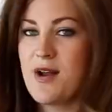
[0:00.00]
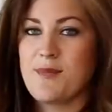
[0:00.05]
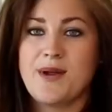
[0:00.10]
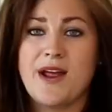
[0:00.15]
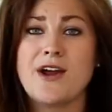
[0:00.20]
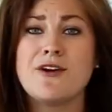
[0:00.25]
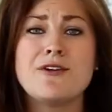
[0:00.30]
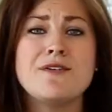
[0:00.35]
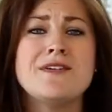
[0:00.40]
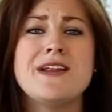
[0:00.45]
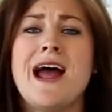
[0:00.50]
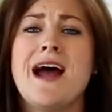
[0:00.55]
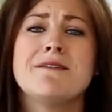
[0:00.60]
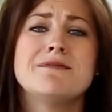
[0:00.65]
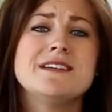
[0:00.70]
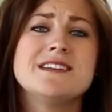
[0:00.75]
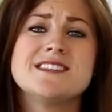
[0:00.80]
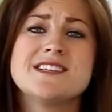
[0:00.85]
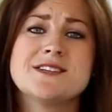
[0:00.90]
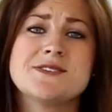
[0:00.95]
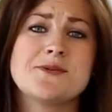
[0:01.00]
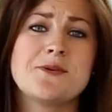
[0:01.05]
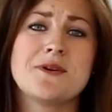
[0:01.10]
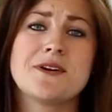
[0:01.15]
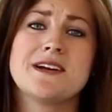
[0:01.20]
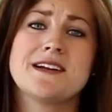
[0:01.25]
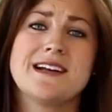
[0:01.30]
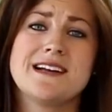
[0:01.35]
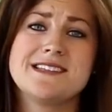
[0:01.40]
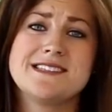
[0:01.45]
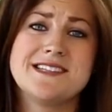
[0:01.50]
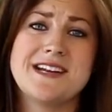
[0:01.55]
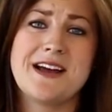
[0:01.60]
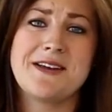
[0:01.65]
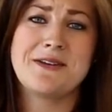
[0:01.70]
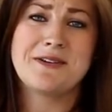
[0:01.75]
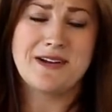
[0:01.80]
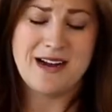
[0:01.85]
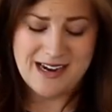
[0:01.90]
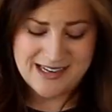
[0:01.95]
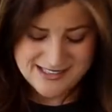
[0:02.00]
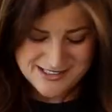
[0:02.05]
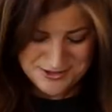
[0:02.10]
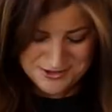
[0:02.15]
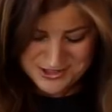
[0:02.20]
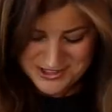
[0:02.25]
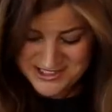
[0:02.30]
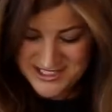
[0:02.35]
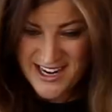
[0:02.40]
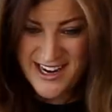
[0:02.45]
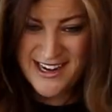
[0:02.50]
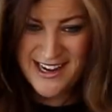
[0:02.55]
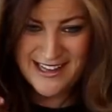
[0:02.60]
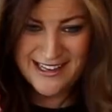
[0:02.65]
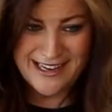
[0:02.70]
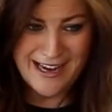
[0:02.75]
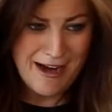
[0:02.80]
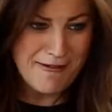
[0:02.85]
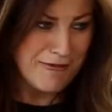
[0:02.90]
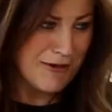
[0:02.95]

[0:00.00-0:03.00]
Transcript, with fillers: around me. I don't even have these things organized yet, you guys. They're just like